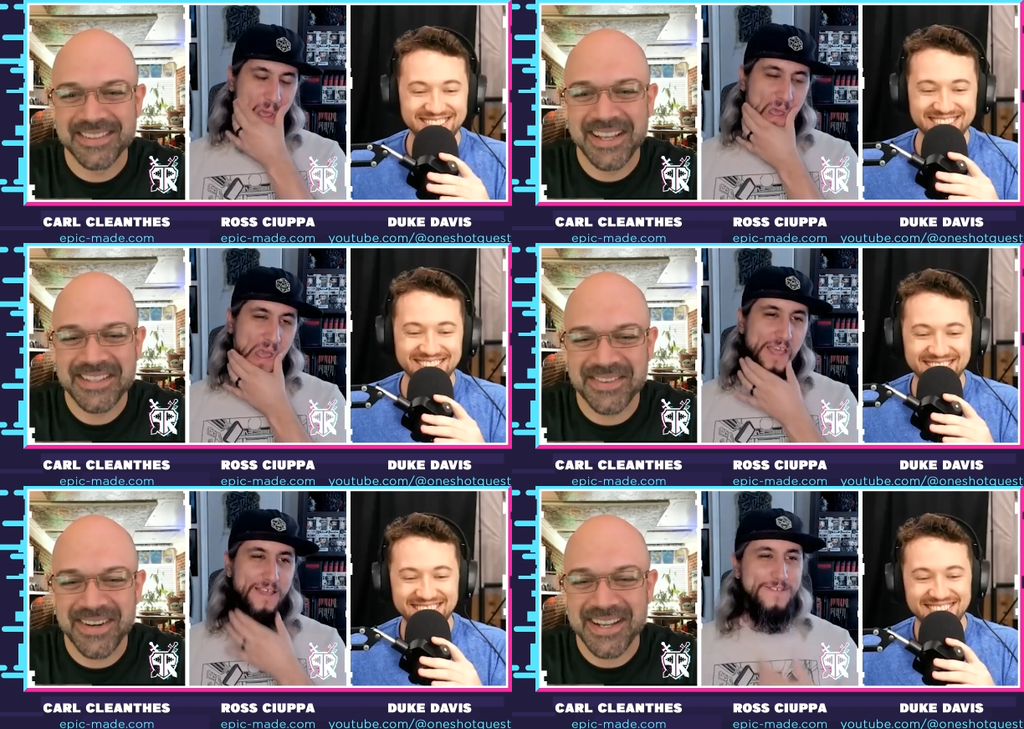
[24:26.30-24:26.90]
Speaker 1: That's
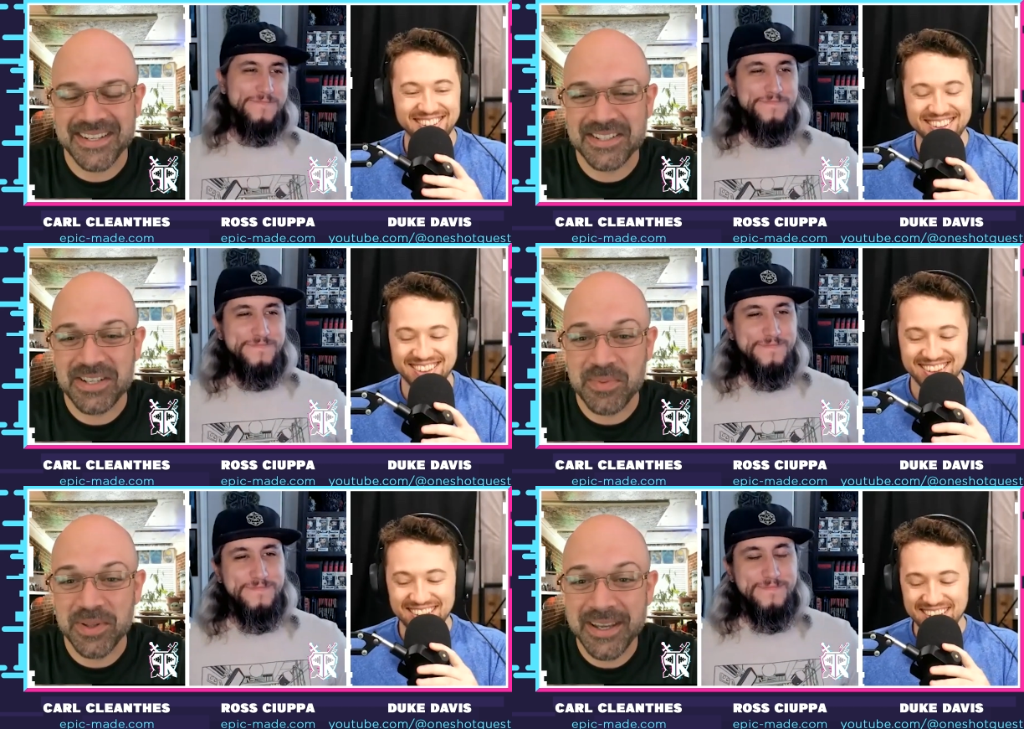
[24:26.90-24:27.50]
right. She
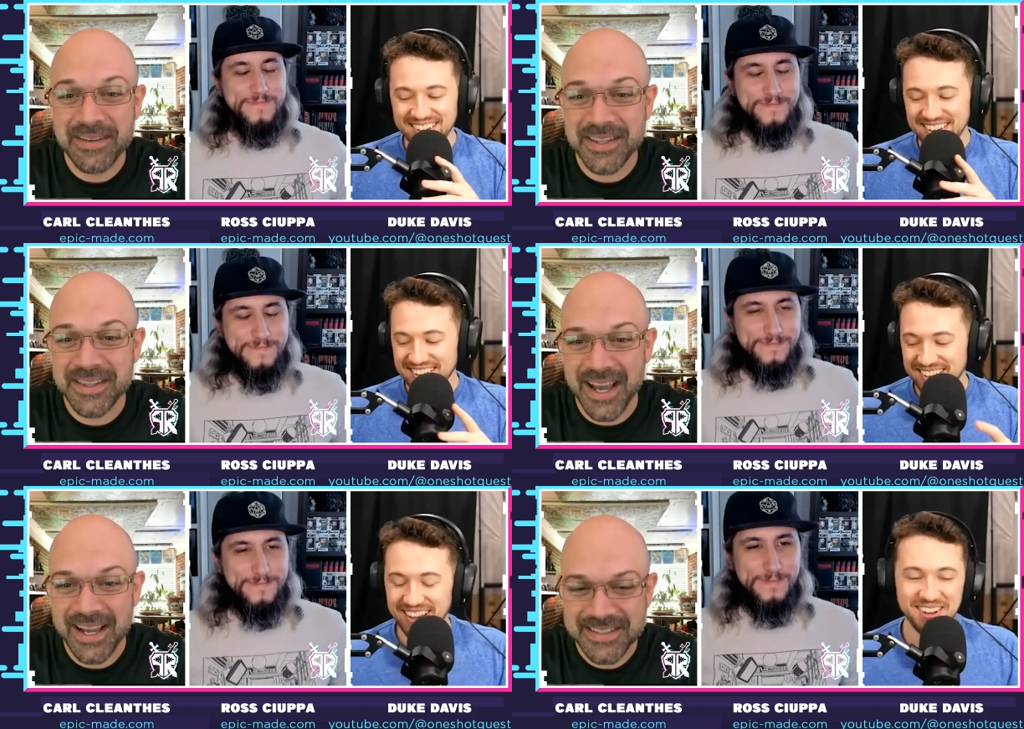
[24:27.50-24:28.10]
believed in the
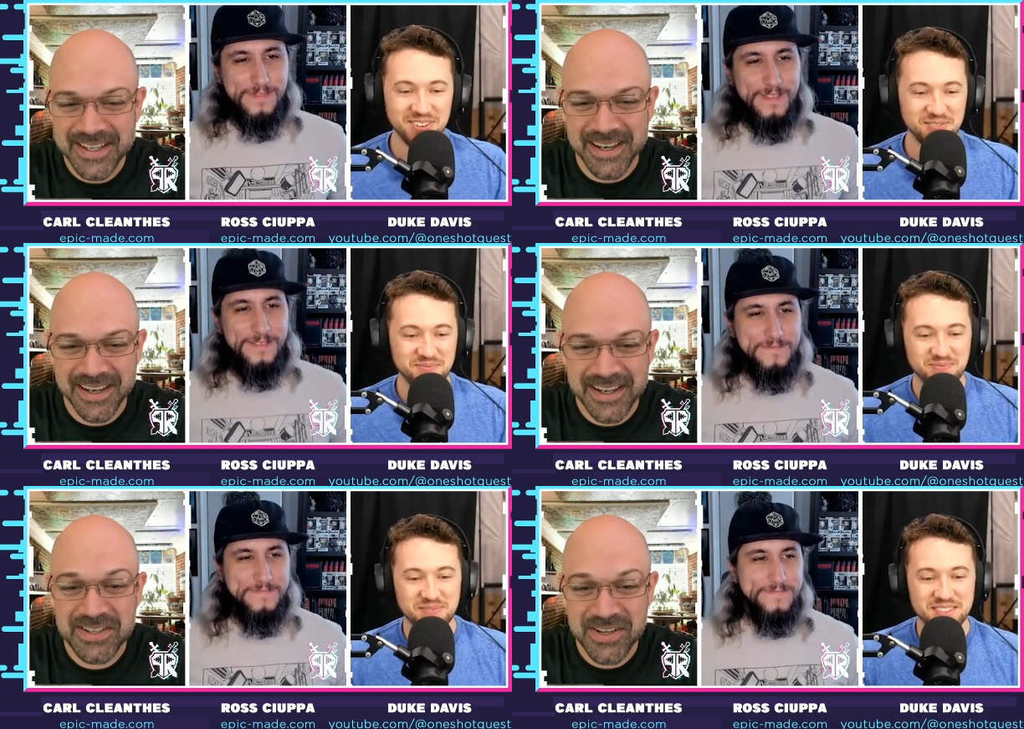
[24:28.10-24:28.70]
yeah. idea
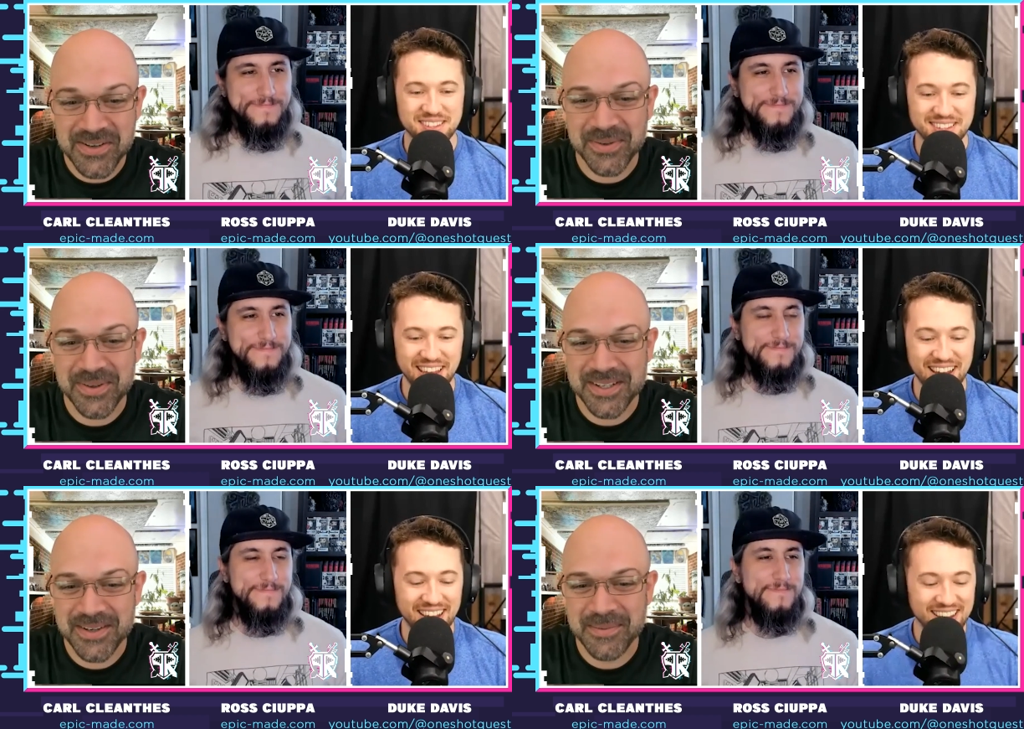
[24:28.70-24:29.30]
and you,
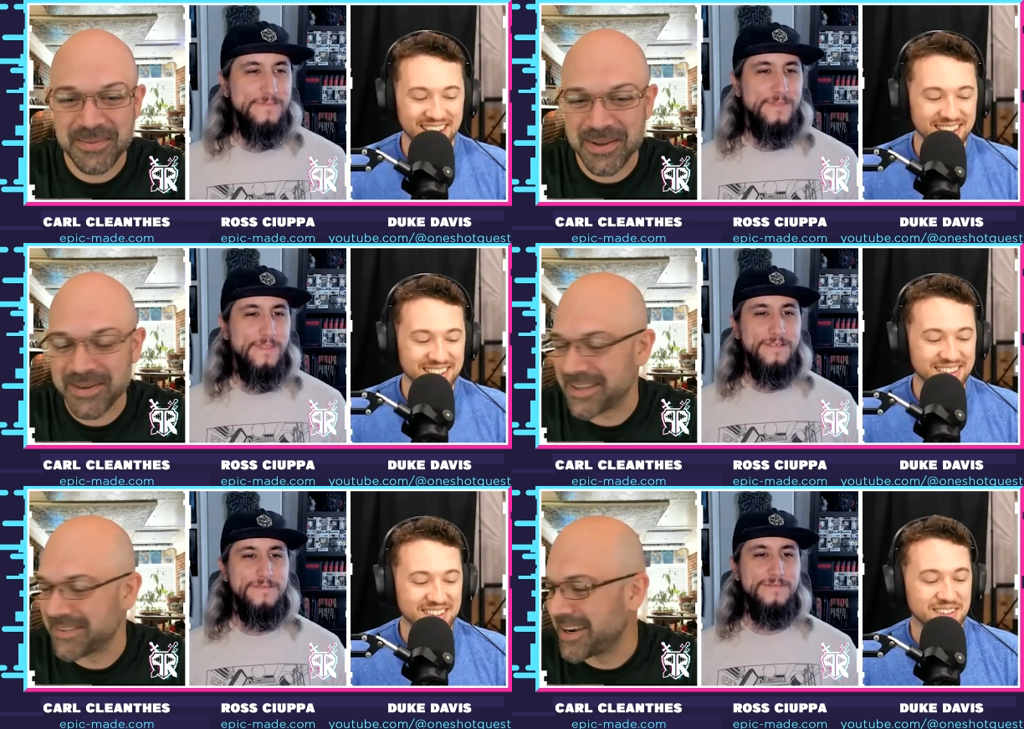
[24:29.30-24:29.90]
yeah, and your
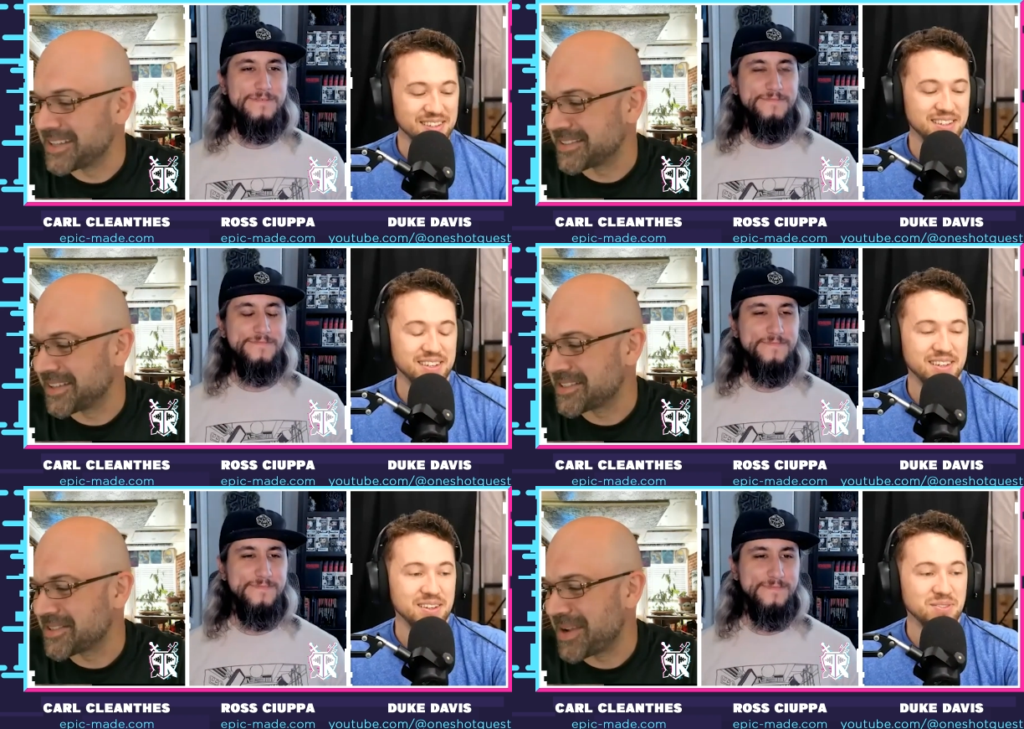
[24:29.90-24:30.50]
ability, right? So
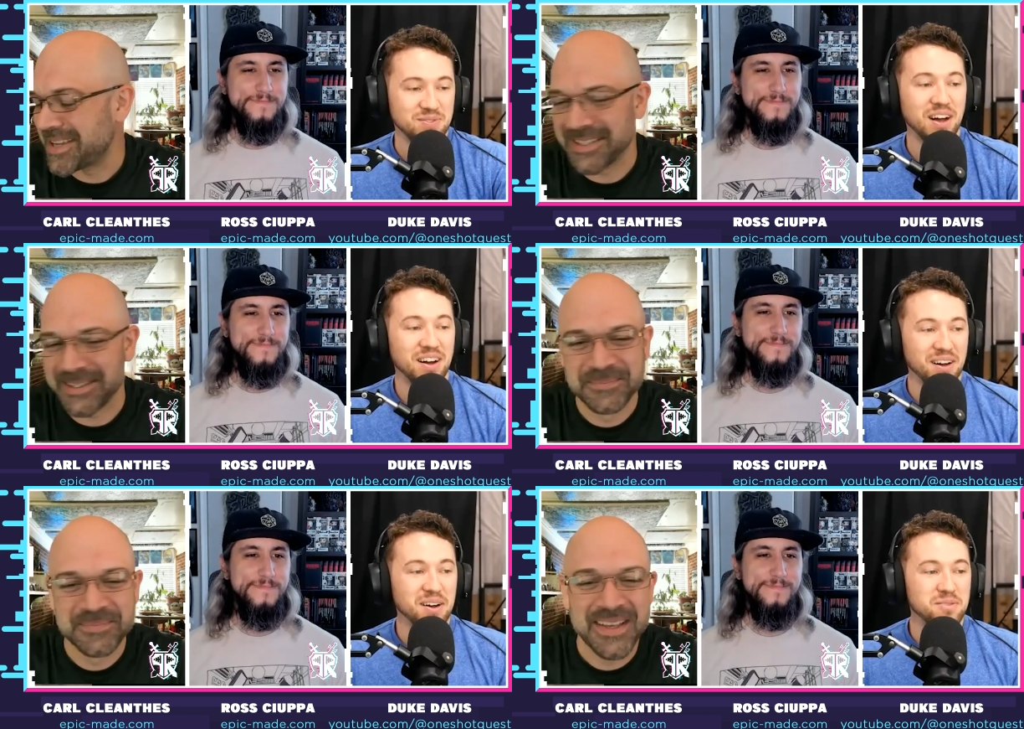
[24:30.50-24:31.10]
that's amazing.
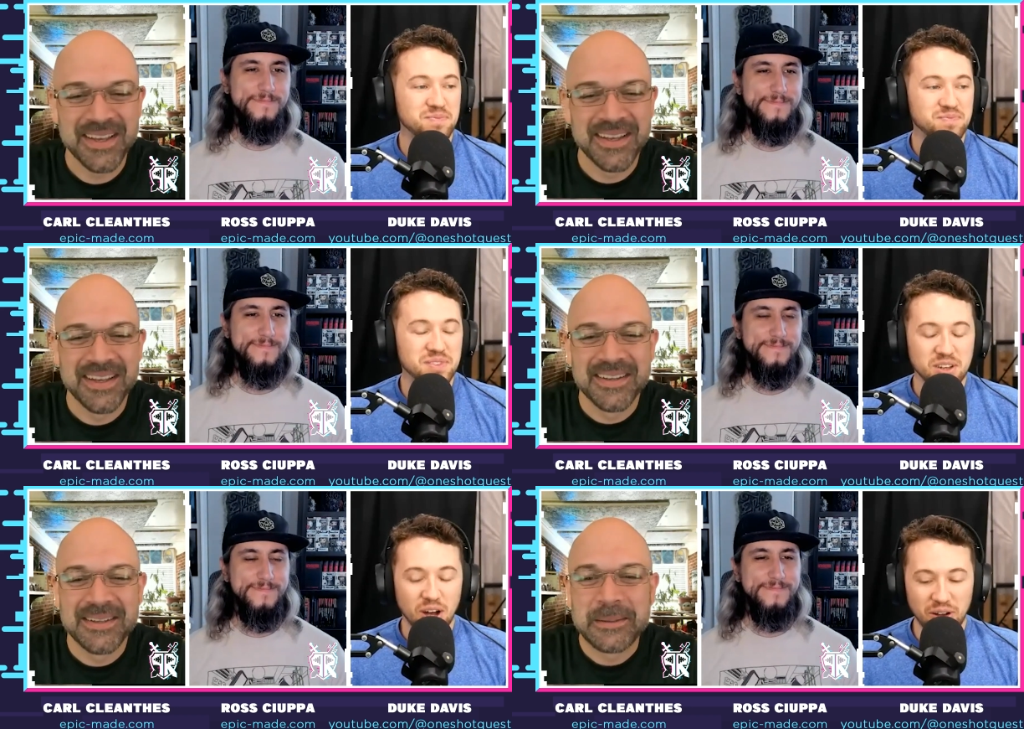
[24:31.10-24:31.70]
Uh-huh.
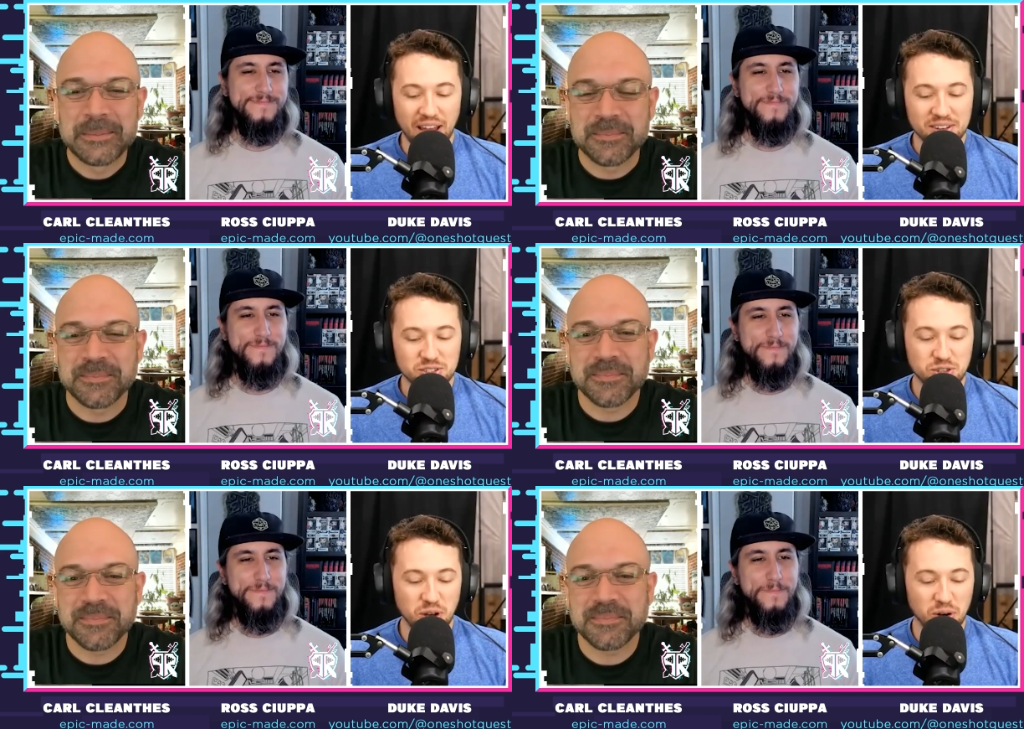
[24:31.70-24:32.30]
Speaker 2: Okay,
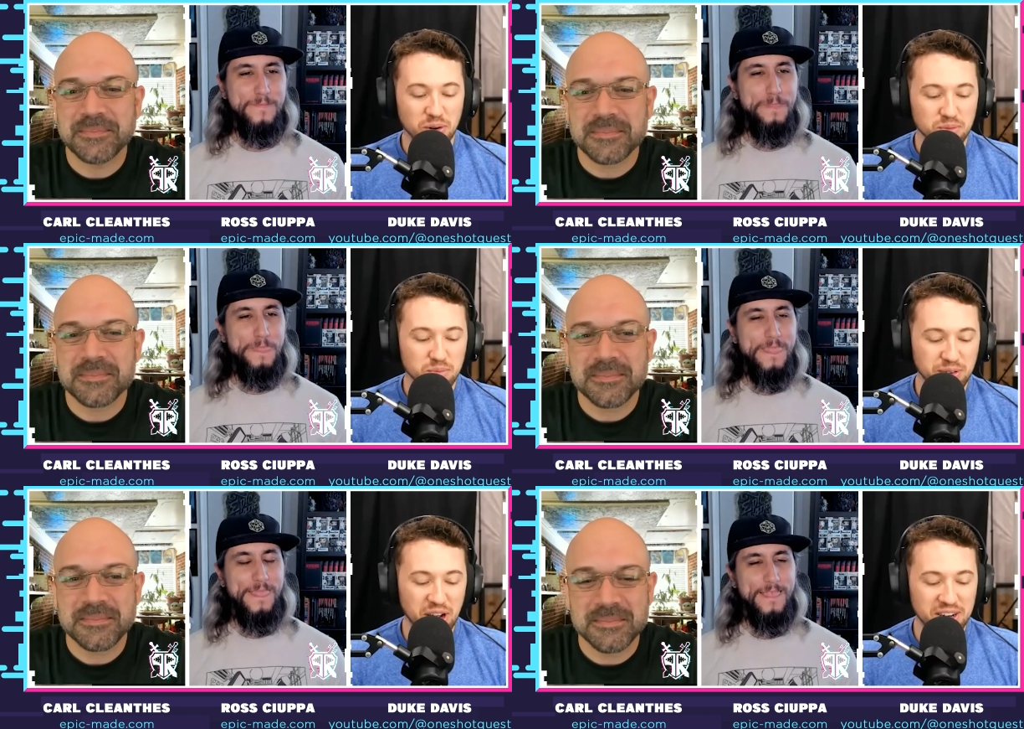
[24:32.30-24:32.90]
so
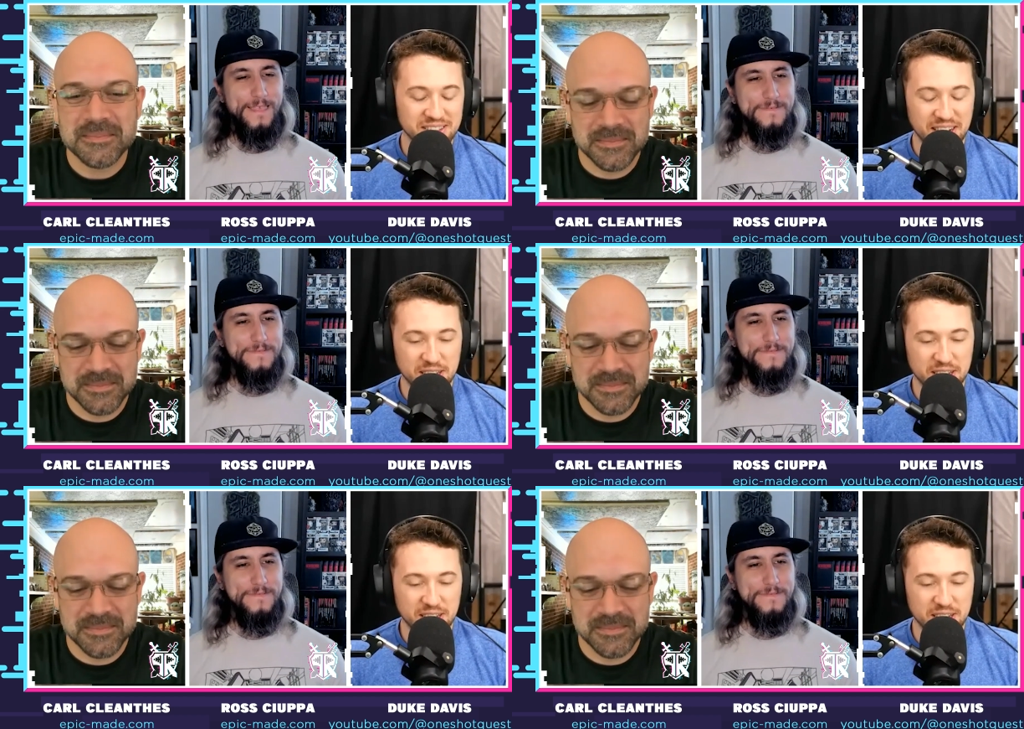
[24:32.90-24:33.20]
moving on to the next